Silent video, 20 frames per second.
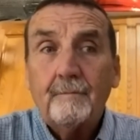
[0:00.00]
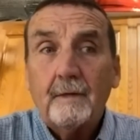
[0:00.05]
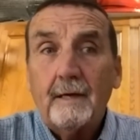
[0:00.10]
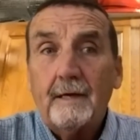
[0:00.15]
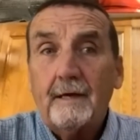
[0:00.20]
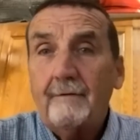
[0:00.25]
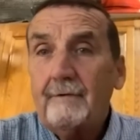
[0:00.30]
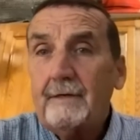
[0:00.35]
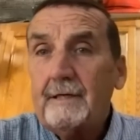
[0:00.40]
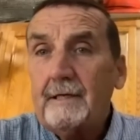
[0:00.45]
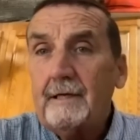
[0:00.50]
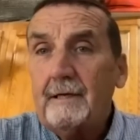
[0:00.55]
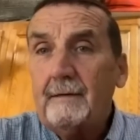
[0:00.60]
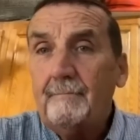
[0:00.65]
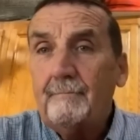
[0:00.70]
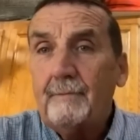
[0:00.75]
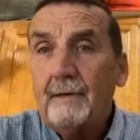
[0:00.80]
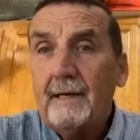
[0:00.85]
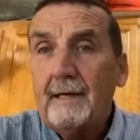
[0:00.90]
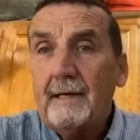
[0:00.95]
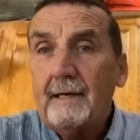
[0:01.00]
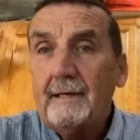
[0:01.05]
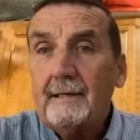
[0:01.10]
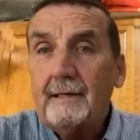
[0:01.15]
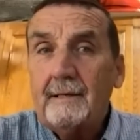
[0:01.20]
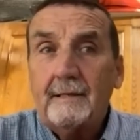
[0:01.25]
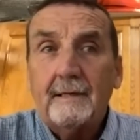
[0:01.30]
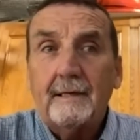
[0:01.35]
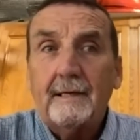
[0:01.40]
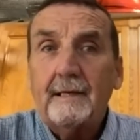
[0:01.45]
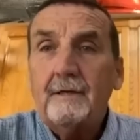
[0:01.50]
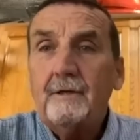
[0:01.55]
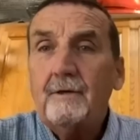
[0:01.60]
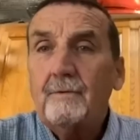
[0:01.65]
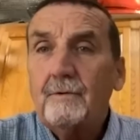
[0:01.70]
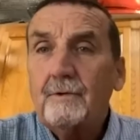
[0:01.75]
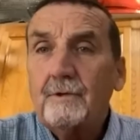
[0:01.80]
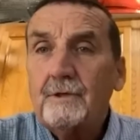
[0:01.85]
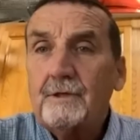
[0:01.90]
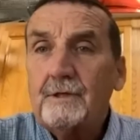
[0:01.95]
everything baked, and then you
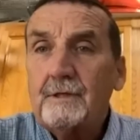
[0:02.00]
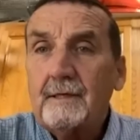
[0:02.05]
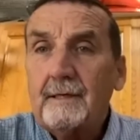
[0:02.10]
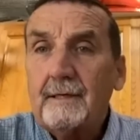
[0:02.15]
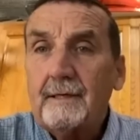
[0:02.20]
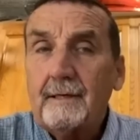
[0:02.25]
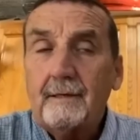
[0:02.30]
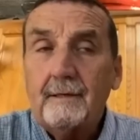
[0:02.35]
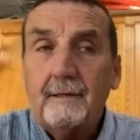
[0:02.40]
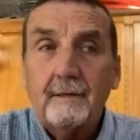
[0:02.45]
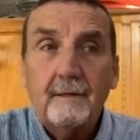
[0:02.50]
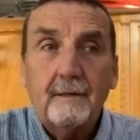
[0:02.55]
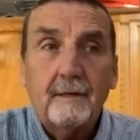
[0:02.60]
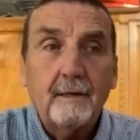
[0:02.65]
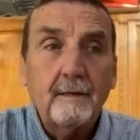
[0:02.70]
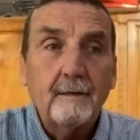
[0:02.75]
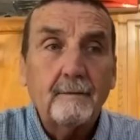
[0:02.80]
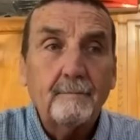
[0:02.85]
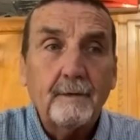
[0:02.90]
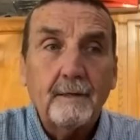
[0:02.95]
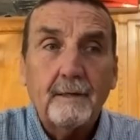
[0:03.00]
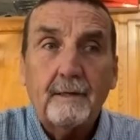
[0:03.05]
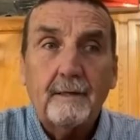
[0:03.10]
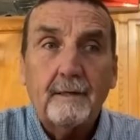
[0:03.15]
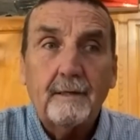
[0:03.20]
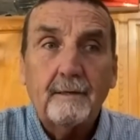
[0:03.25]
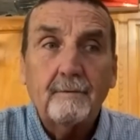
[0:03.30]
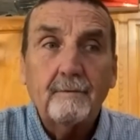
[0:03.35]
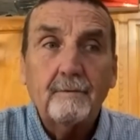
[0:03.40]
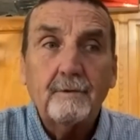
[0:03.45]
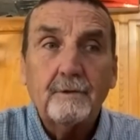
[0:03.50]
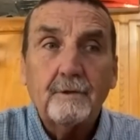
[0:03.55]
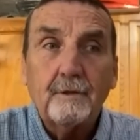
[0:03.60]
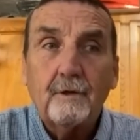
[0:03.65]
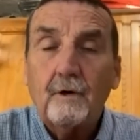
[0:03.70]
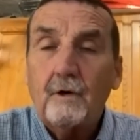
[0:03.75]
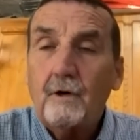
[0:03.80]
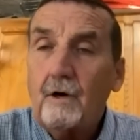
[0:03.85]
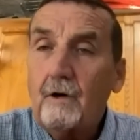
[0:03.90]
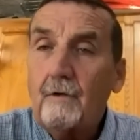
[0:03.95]
were sick. I mean, it was an
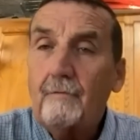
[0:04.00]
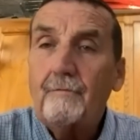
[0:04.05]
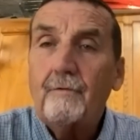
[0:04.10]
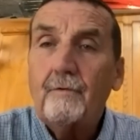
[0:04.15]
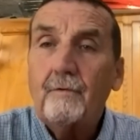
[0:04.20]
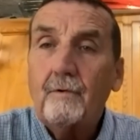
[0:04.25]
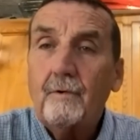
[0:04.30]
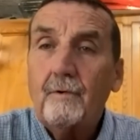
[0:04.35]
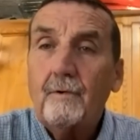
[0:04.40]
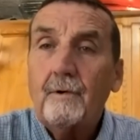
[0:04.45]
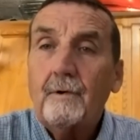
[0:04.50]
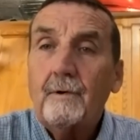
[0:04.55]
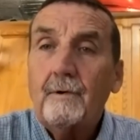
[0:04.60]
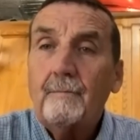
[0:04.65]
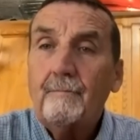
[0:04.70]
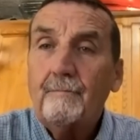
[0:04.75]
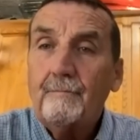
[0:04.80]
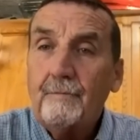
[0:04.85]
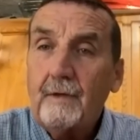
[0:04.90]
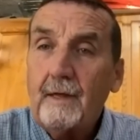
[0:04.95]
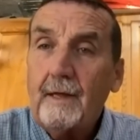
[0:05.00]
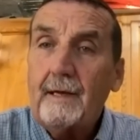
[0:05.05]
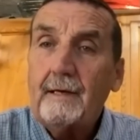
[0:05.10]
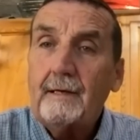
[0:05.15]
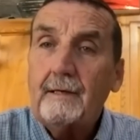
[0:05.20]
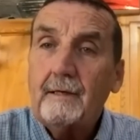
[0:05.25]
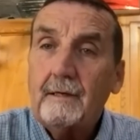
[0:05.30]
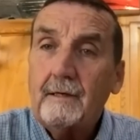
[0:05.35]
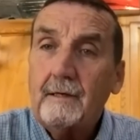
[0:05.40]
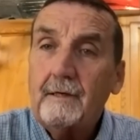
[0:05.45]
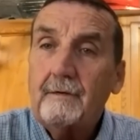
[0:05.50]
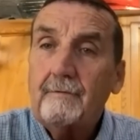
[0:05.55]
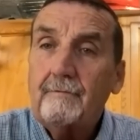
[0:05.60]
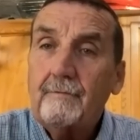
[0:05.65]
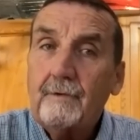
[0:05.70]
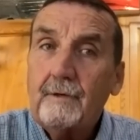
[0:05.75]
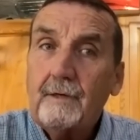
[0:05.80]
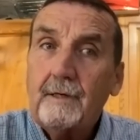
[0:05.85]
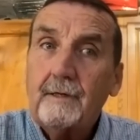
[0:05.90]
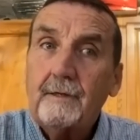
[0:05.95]
awful thing to live
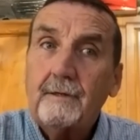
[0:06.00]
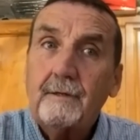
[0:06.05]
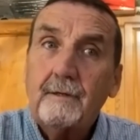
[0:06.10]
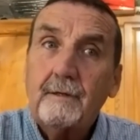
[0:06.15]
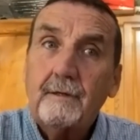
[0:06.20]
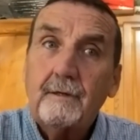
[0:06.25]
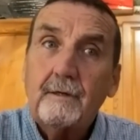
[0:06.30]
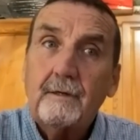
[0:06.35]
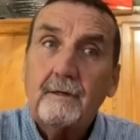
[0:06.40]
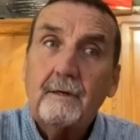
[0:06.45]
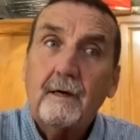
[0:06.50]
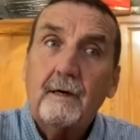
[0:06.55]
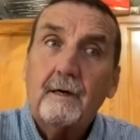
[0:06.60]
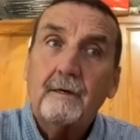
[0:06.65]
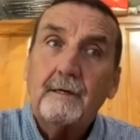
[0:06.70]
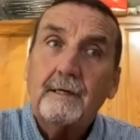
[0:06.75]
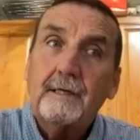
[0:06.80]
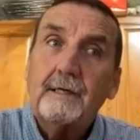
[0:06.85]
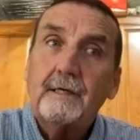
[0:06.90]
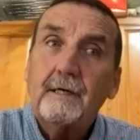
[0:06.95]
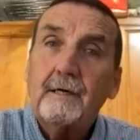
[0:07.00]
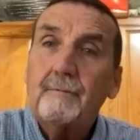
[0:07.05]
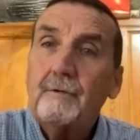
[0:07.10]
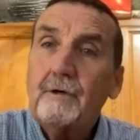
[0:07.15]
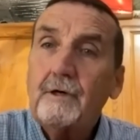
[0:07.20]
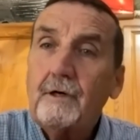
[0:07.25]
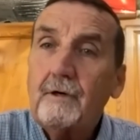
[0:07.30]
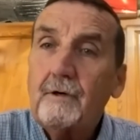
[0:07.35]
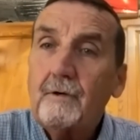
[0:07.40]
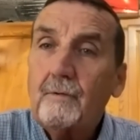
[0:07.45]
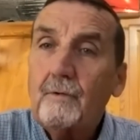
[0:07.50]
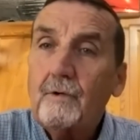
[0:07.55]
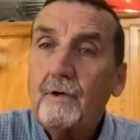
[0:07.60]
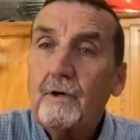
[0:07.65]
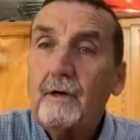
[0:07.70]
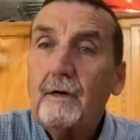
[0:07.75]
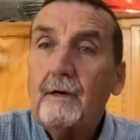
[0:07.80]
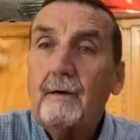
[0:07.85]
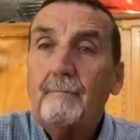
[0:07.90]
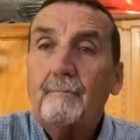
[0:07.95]
with. Uh, get up to go to
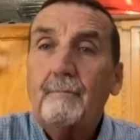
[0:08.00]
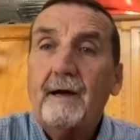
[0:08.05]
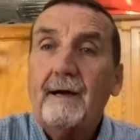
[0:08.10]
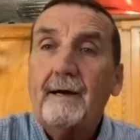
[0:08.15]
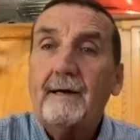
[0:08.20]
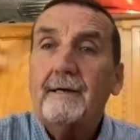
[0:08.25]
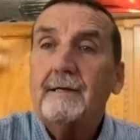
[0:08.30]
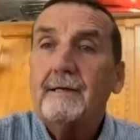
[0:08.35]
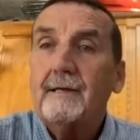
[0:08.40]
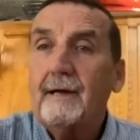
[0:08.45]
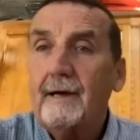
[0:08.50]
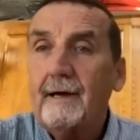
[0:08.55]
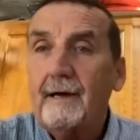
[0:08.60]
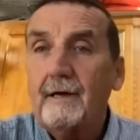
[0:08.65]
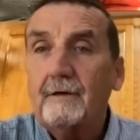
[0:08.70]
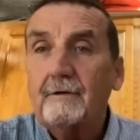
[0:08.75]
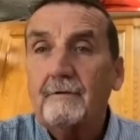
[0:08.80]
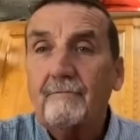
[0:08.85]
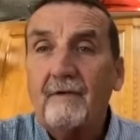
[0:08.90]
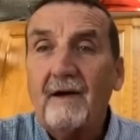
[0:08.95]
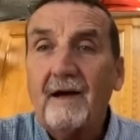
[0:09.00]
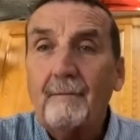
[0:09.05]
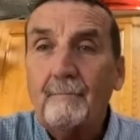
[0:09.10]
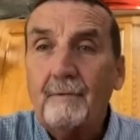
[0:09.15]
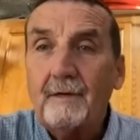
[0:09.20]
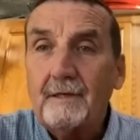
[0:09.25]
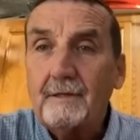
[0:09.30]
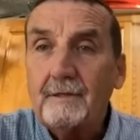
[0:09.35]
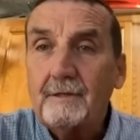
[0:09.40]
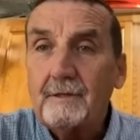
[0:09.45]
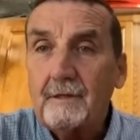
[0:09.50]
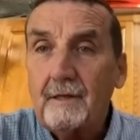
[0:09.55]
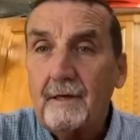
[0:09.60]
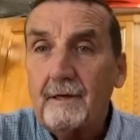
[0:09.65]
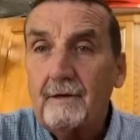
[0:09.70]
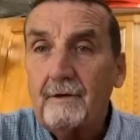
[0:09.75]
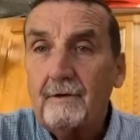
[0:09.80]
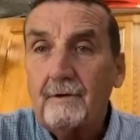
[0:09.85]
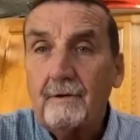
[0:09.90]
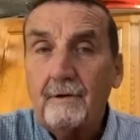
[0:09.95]
work, I'm back at the house five minutes
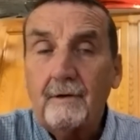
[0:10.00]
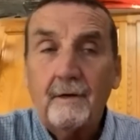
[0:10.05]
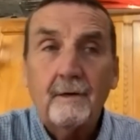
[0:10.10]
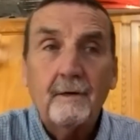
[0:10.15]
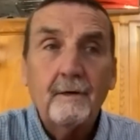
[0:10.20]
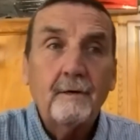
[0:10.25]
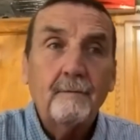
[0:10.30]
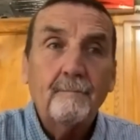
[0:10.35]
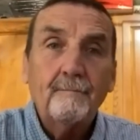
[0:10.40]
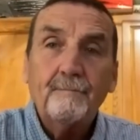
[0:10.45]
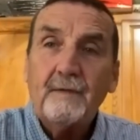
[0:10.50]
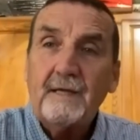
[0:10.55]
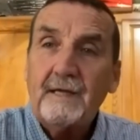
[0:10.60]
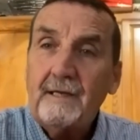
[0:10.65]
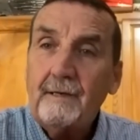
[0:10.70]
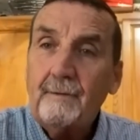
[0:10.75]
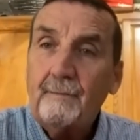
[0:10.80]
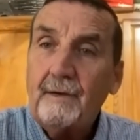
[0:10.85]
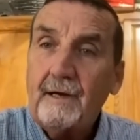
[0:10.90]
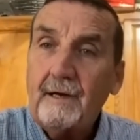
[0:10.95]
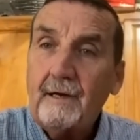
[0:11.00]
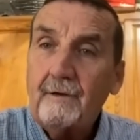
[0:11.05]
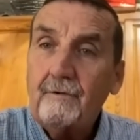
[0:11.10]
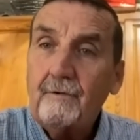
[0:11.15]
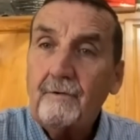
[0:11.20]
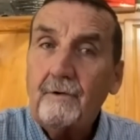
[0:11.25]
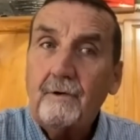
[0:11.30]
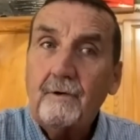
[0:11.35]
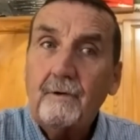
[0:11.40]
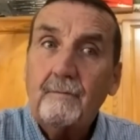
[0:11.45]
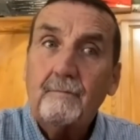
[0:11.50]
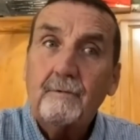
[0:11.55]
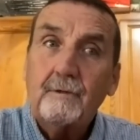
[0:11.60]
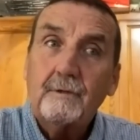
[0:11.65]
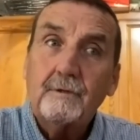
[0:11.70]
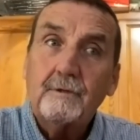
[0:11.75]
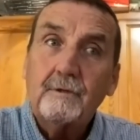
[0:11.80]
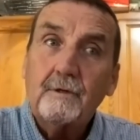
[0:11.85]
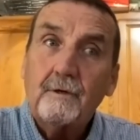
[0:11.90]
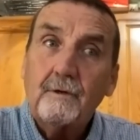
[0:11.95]
later in the bathroom.
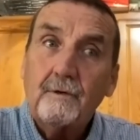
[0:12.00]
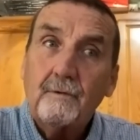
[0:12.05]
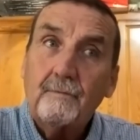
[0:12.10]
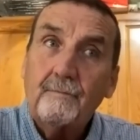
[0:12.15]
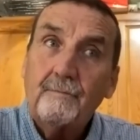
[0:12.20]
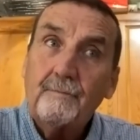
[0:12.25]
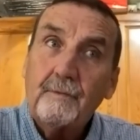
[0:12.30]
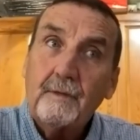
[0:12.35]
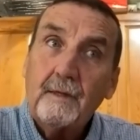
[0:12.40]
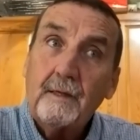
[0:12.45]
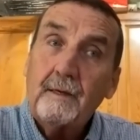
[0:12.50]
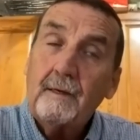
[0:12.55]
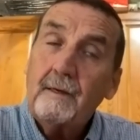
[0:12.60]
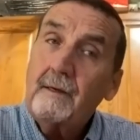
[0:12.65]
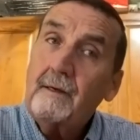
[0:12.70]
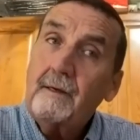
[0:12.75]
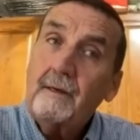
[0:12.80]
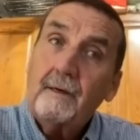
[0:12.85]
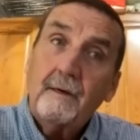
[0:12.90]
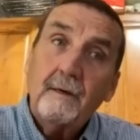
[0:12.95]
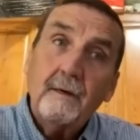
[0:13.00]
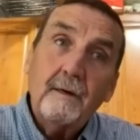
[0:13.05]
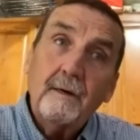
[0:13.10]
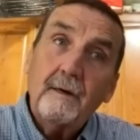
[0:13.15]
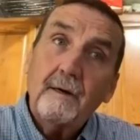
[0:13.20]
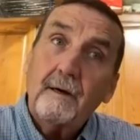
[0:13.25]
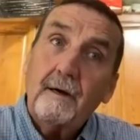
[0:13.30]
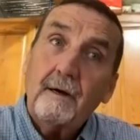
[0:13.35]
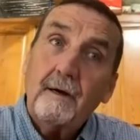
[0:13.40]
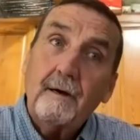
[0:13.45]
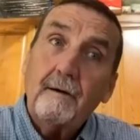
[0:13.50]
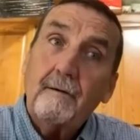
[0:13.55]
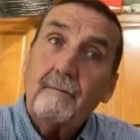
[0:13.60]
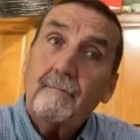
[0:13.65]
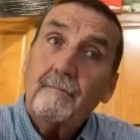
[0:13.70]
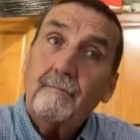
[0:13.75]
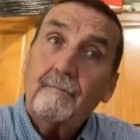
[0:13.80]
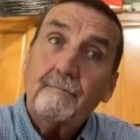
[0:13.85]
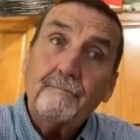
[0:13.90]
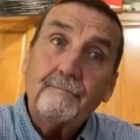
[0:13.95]
And so,
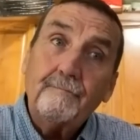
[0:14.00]
um,